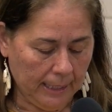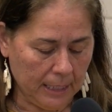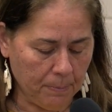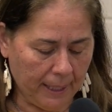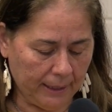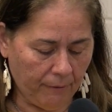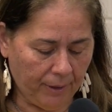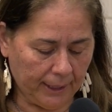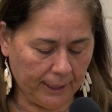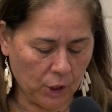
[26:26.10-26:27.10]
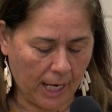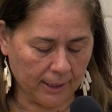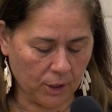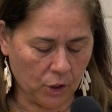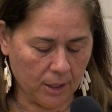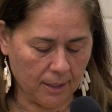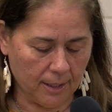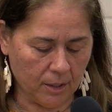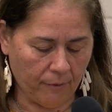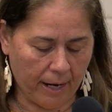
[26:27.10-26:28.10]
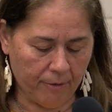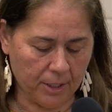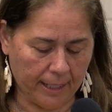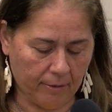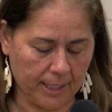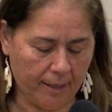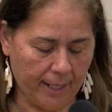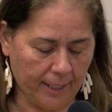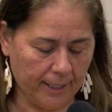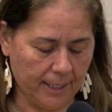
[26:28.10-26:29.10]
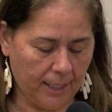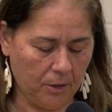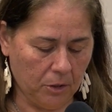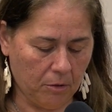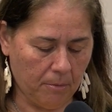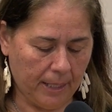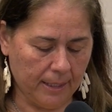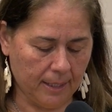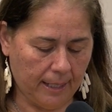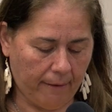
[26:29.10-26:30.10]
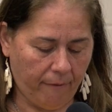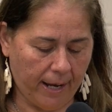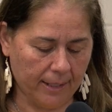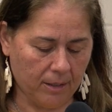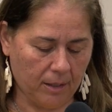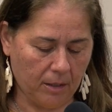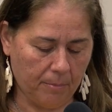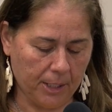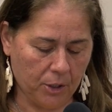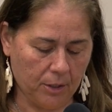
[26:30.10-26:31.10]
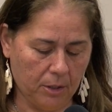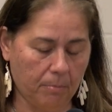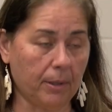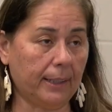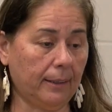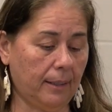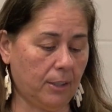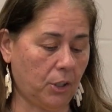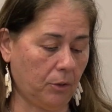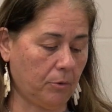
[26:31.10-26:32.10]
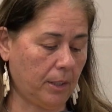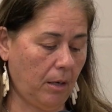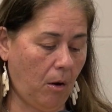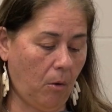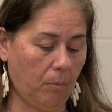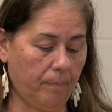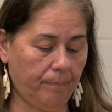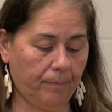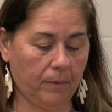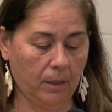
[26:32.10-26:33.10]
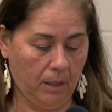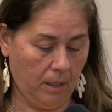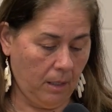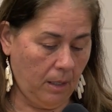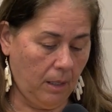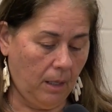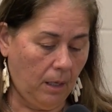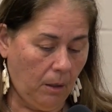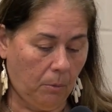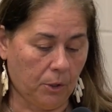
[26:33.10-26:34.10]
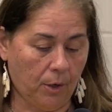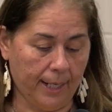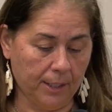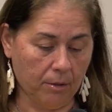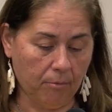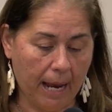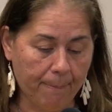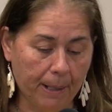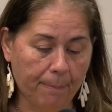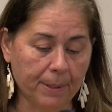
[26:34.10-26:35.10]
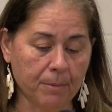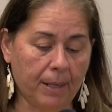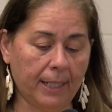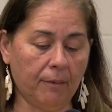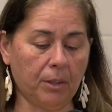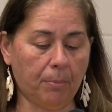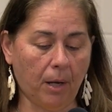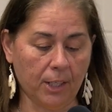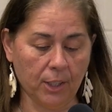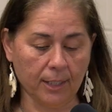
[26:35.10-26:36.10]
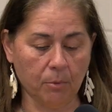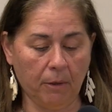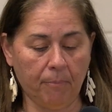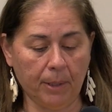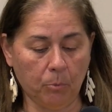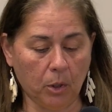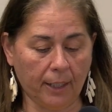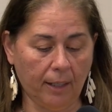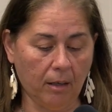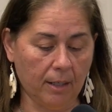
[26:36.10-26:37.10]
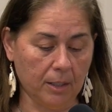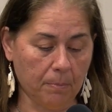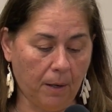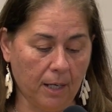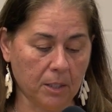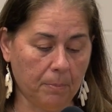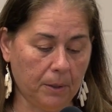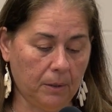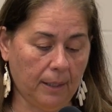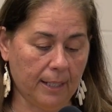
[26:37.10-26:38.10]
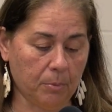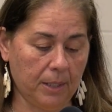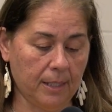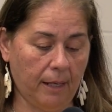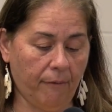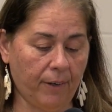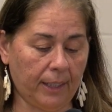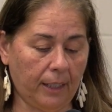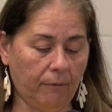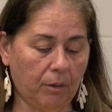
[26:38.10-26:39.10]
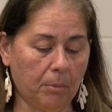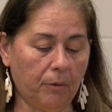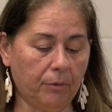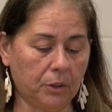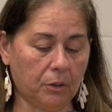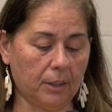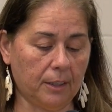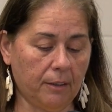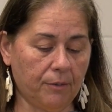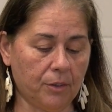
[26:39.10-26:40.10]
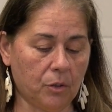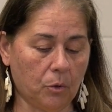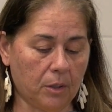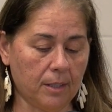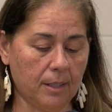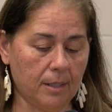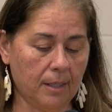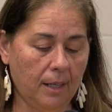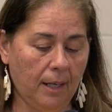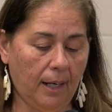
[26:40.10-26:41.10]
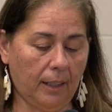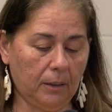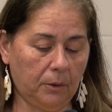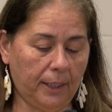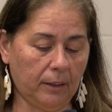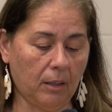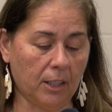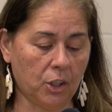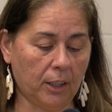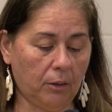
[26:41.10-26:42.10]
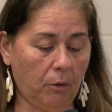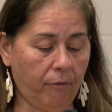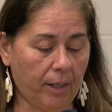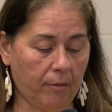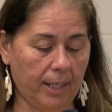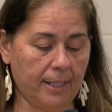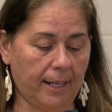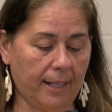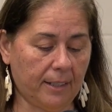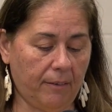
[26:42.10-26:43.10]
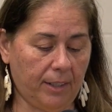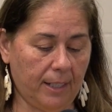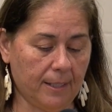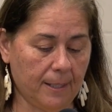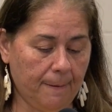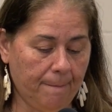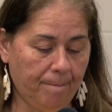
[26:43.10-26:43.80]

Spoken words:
Despite the funding challenges, the Survivor Secretariat continues to remain steadfast on our mission to bring the children home. We're trying to wrap up as many of the projects we've been working on as possible as we seek funding from alternative sources, including launching new fundraising activities.